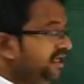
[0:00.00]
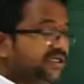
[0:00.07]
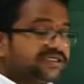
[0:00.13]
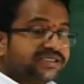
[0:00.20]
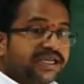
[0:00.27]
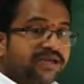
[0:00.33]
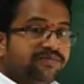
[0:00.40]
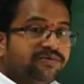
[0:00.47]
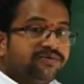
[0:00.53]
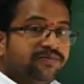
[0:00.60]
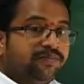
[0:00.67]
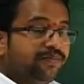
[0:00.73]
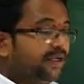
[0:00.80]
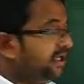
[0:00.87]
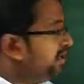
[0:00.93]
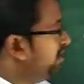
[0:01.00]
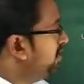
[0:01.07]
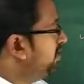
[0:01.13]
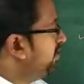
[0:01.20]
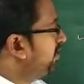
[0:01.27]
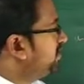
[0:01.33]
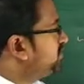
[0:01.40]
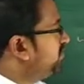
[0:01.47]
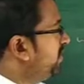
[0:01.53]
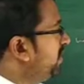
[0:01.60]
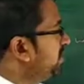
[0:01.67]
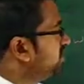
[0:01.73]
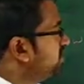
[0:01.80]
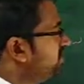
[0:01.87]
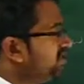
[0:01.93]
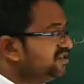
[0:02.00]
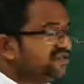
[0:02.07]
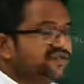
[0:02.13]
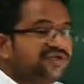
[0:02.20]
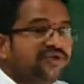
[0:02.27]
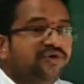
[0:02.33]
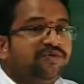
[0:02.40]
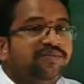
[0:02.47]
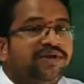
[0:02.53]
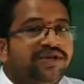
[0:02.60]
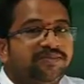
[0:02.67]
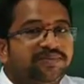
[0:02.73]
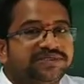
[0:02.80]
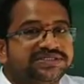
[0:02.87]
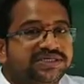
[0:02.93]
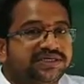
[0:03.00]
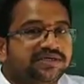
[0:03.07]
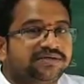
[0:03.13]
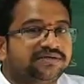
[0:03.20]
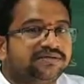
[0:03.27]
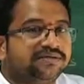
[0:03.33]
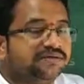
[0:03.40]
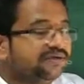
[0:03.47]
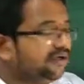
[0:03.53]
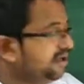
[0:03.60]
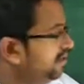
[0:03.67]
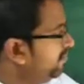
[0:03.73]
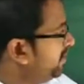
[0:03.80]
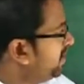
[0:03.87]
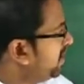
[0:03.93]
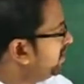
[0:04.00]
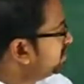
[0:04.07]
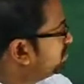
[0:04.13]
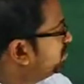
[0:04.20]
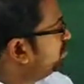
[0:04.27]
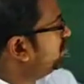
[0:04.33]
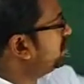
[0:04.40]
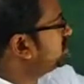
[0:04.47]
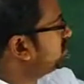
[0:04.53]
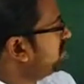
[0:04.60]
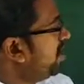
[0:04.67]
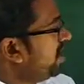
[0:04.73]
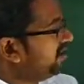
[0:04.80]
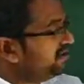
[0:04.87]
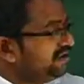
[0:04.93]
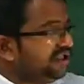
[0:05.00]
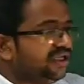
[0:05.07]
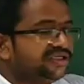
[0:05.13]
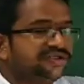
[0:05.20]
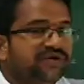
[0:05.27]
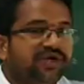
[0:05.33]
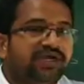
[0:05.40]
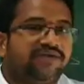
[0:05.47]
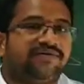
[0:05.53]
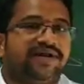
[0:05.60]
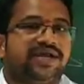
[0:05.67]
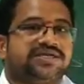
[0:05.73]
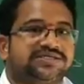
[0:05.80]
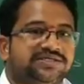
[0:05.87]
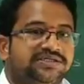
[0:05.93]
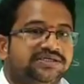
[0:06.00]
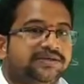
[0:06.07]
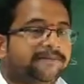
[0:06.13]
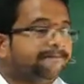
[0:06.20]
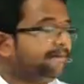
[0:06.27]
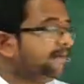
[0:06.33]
it came to B, its velocity is 0 meter per second. Because towards north there is no any velocity.